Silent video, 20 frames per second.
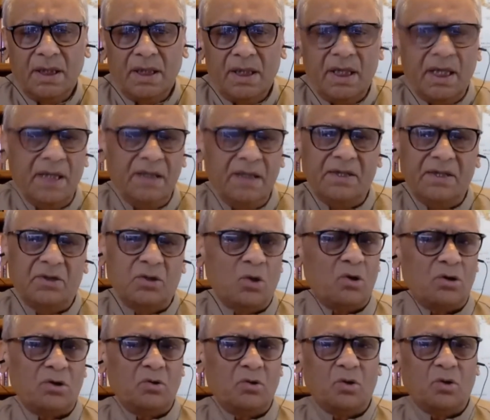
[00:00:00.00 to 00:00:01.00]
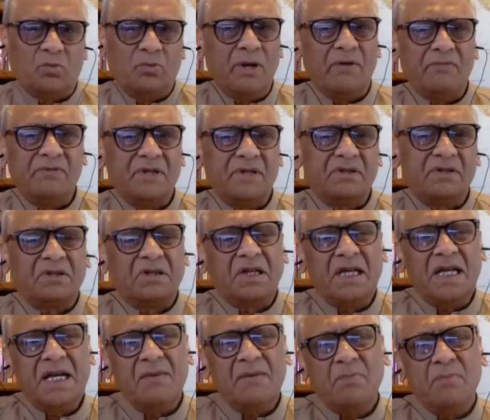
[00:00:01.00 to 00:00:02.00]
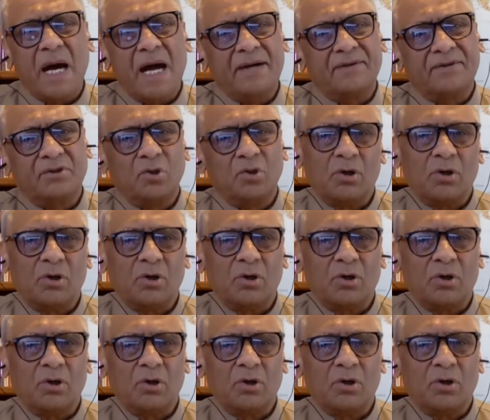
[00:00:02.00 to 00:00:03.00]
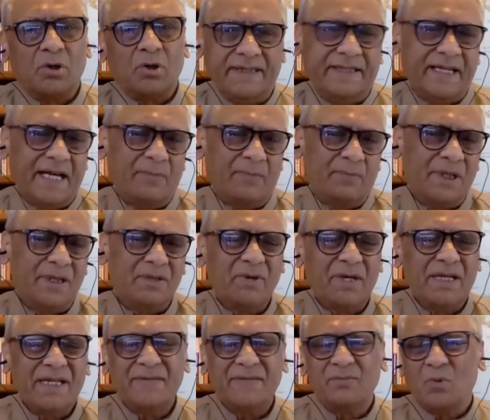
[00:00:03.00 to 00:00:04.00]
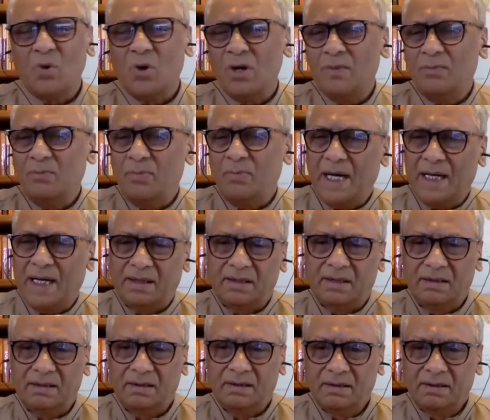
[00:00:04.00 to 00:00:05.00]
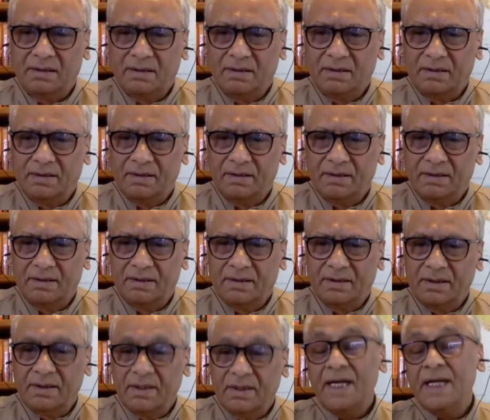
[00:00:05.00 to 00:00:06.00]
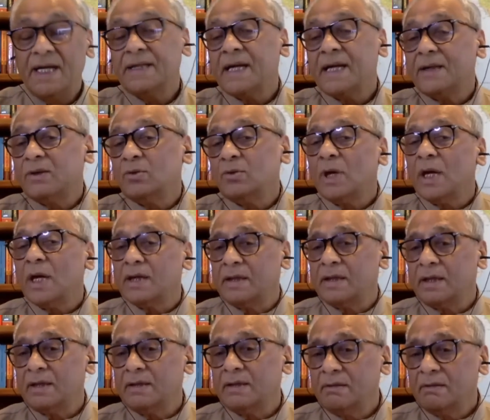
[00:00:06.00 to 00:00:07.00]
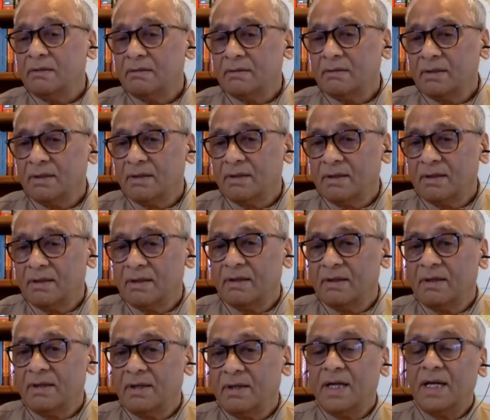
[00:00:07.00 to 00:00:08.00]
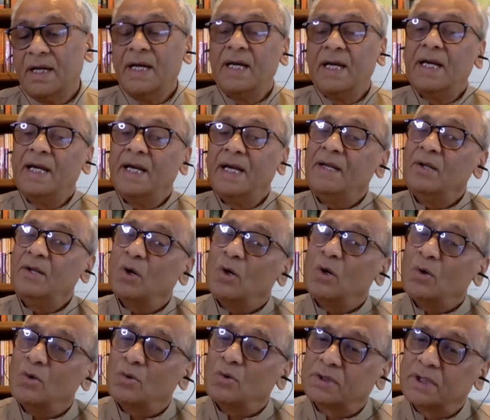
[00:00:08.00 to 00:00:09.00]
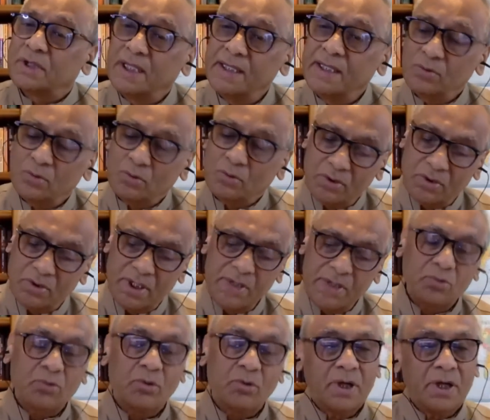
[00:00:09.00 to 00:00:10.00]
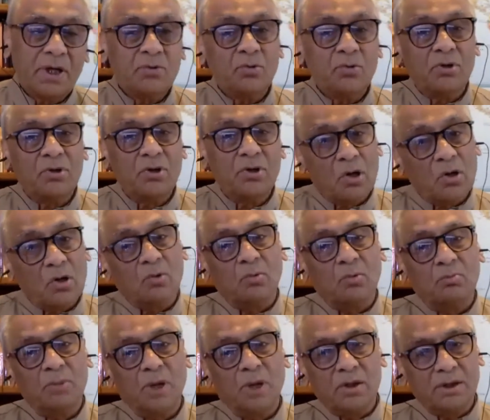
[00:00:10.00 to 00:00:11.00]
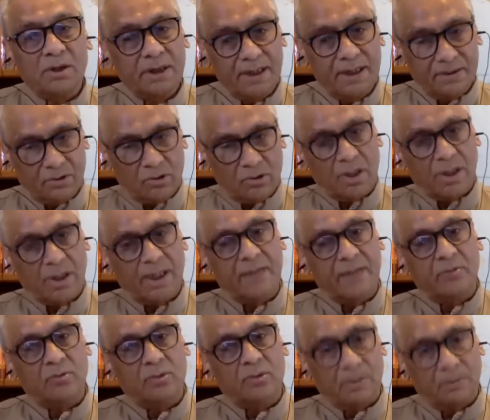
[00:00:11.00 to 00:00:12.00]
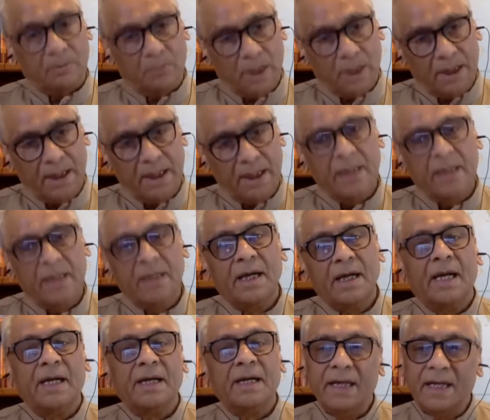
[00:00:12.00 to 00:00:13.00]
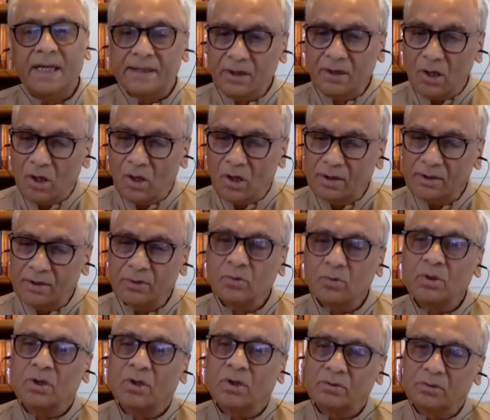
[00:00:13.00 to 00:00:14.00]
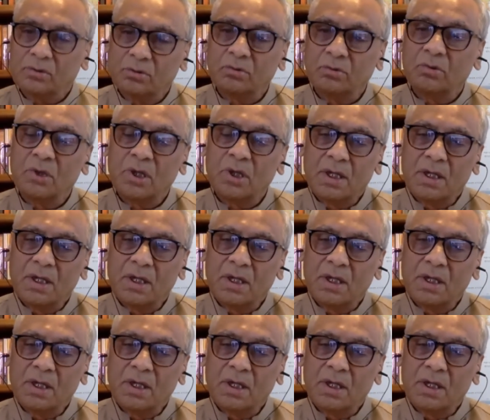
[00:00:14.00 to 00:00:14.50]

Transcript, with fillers: in the short note, we have just three marks short note in the exam. It's very small part. He is educated. He knows he should he should he should know because he is talking to somebody and he has gone to to